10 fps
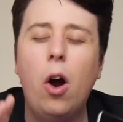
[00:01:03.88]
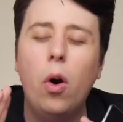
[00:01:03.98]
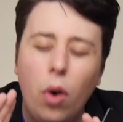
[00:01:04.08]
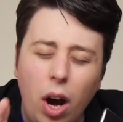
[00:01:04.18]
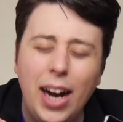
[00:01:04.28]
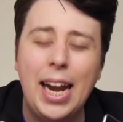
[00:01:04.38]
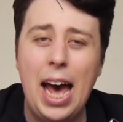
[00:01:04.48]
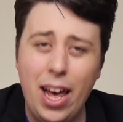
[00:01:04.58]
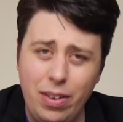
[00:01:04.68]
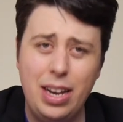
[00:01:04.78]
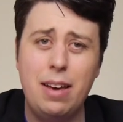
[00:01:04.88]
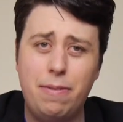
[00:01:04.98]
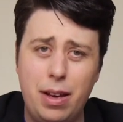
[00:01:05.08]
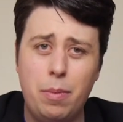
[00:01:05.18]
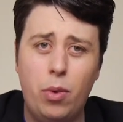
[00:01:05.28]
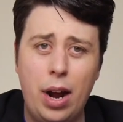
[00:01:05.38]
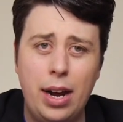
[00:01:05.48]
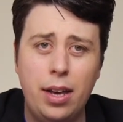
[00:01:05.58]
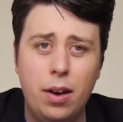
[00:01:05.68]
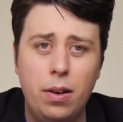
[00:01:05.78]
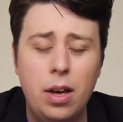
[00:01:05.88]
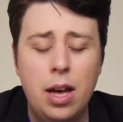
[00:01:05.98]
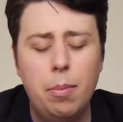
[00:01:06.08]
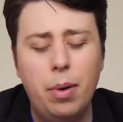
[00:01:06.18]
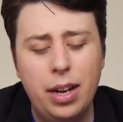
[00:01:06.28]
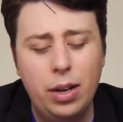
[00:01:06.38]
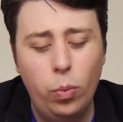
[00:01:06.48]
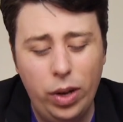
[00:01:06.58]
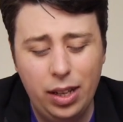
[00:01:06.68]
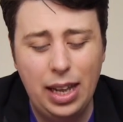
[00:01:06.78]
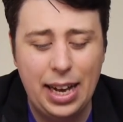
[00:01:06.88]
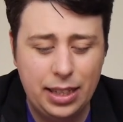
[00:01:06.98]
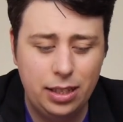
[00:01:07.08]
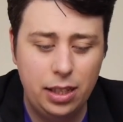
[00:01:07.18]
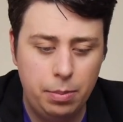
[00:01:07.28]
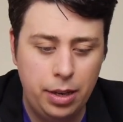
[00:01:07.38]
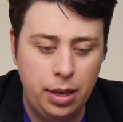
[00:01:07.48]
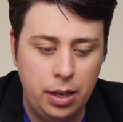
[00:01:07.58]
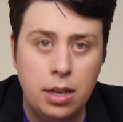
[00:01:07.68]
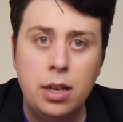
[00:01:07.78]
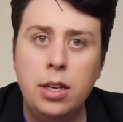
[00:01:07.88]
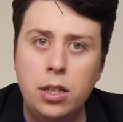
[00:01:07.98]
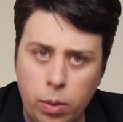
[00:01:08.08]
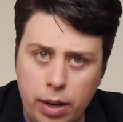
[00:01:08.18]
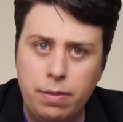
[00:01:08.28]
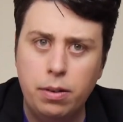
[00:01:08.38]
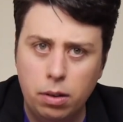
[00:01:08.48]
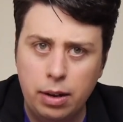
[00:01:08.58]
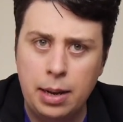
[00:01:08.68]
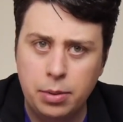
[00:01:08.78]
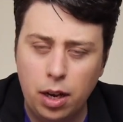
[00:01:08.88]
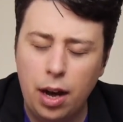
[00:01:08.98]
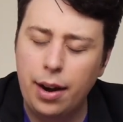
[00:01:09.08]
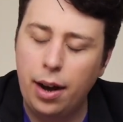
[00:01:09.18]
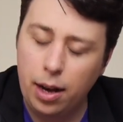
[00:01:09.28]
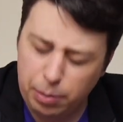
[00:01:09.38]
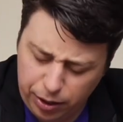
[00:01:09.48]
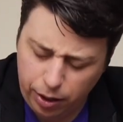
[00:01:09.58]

All right, have an FM radio, but it will actually be 24 grams lighter, I'm